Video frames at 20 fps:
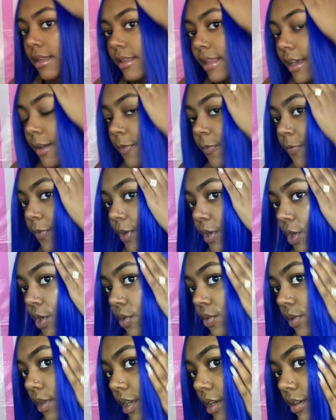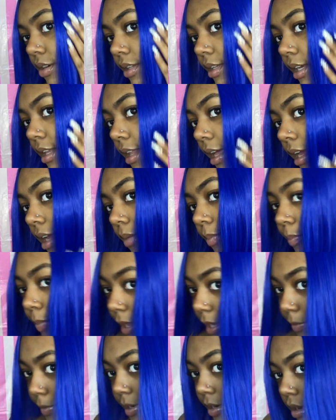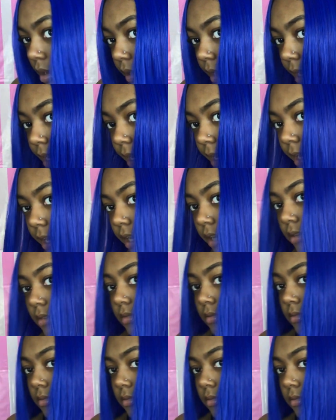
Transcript: They feel literally like baby doll hair.